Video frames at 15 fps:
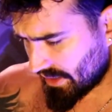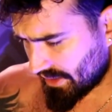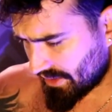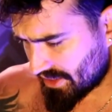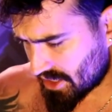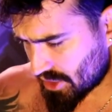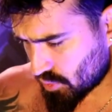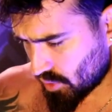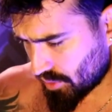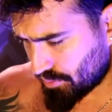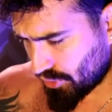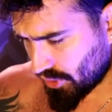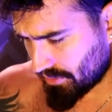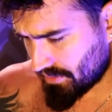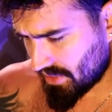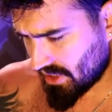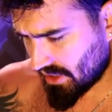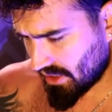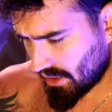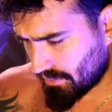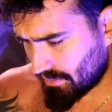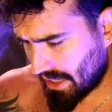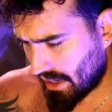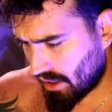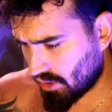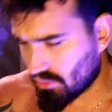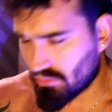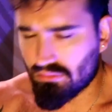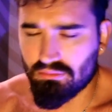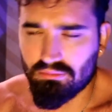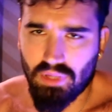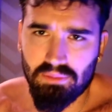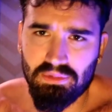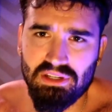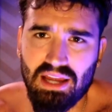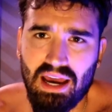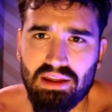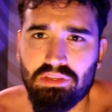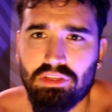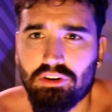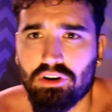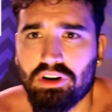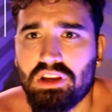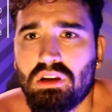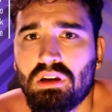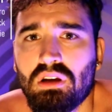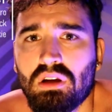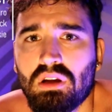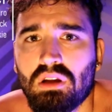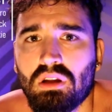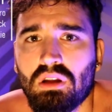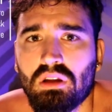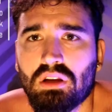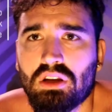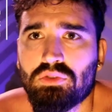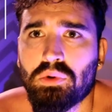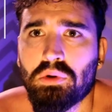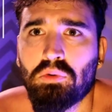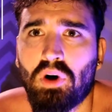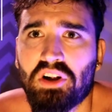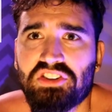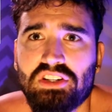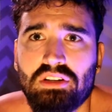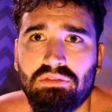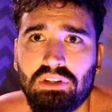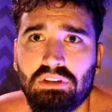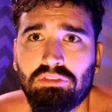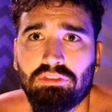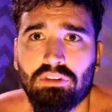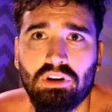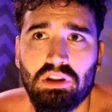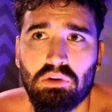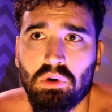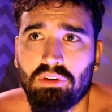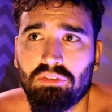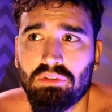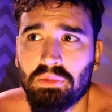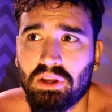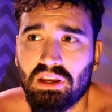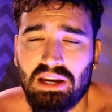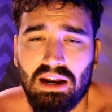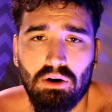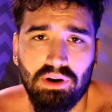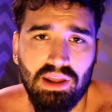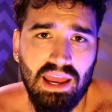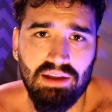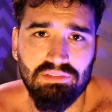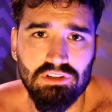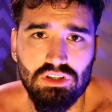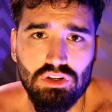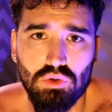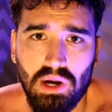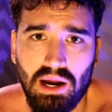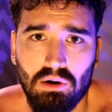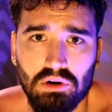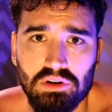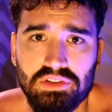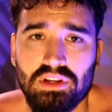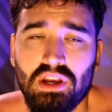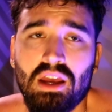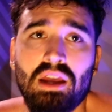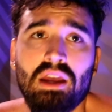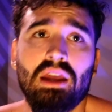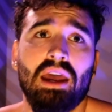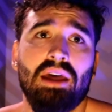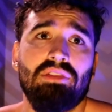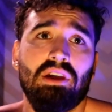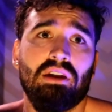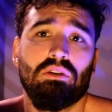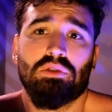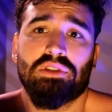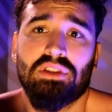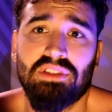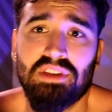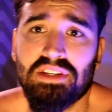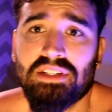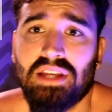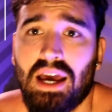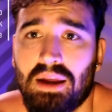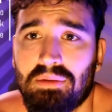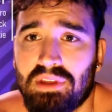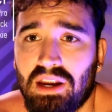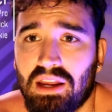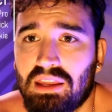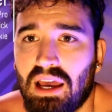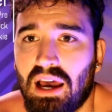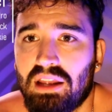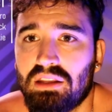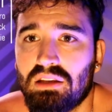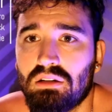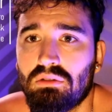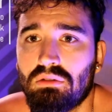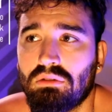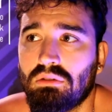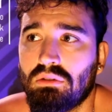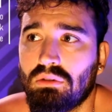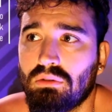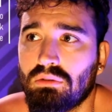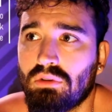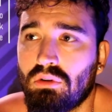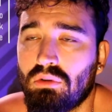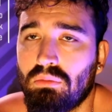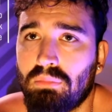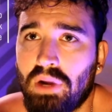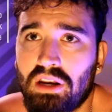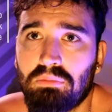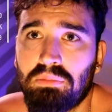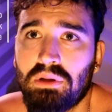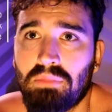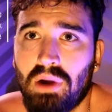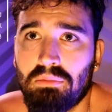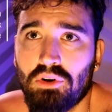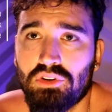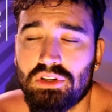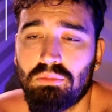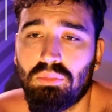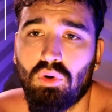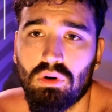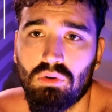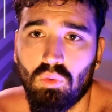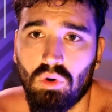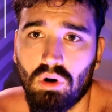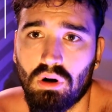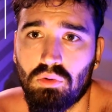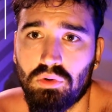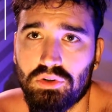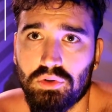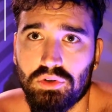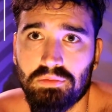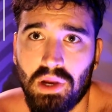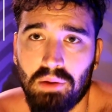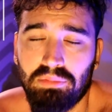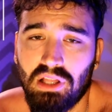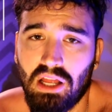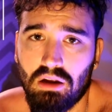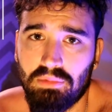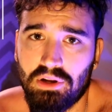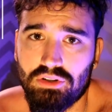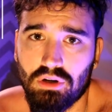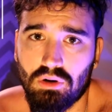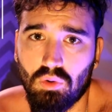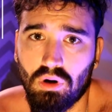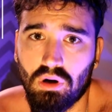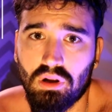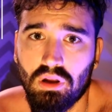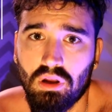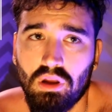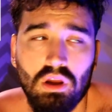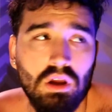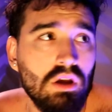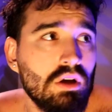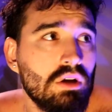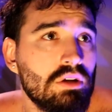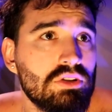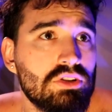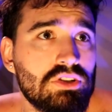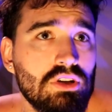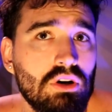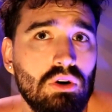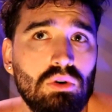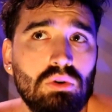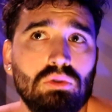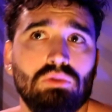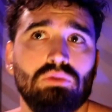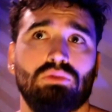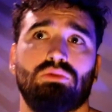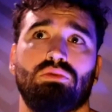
this would put me at about maybe 9.30 because we would watch tv for anywhere from like an hour and a half to two hours and then it was at this time that i got in what might have been my most important work which was my plyometric work so